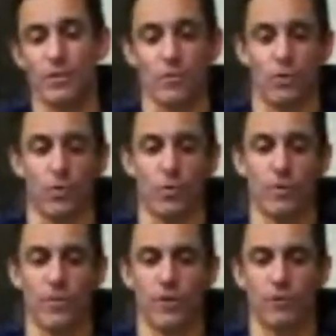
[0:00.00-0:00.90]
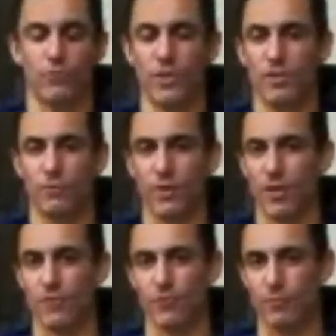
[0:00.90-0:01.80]
So there are really
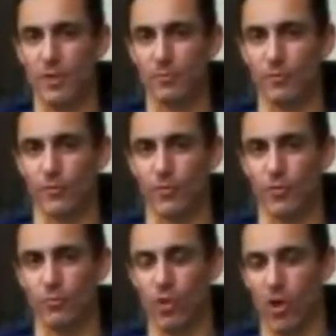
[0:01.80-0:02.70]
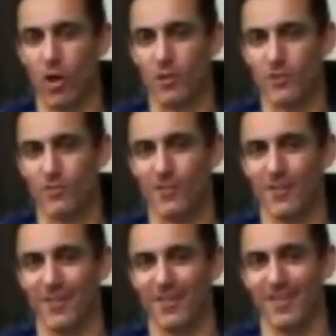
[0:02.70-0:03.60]
very few people for whom cost
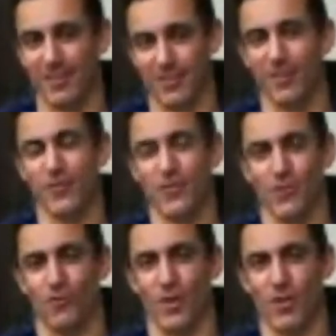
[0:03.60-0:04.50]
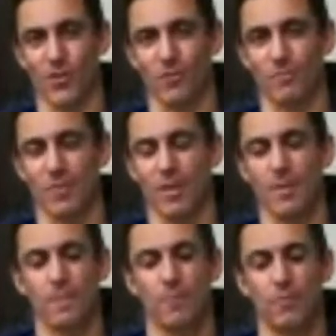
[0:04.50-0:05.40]
is a consideration.
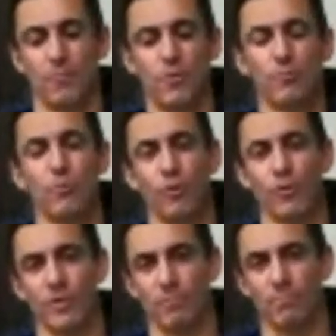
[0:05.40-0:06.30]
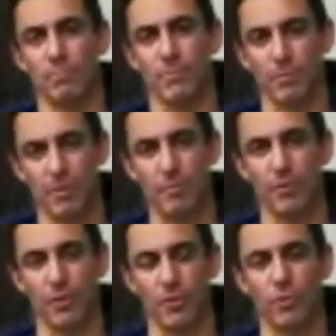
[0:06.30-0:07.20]
But the most important thing that people
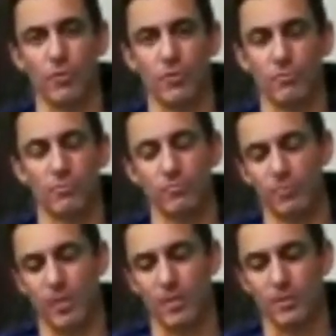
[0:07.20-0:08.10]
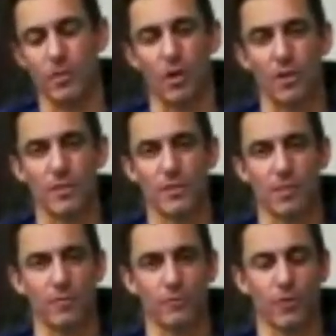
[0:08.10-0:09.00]
can do is call us,
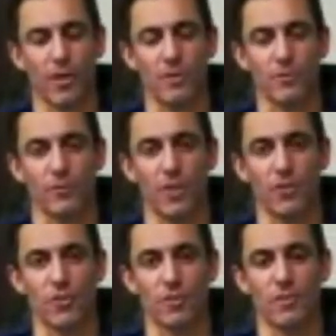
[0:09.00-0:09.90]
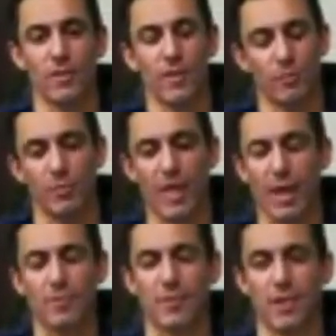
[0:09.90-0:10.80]
come in for a consultation. We'd be
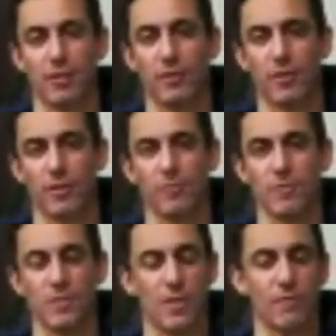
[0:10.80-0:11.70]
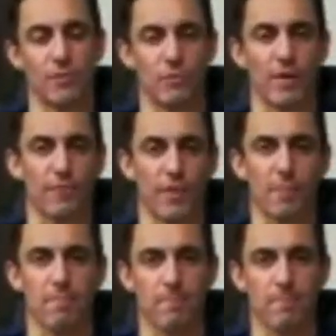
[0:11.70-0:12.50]
happy to take a look at them and see if it's right for them.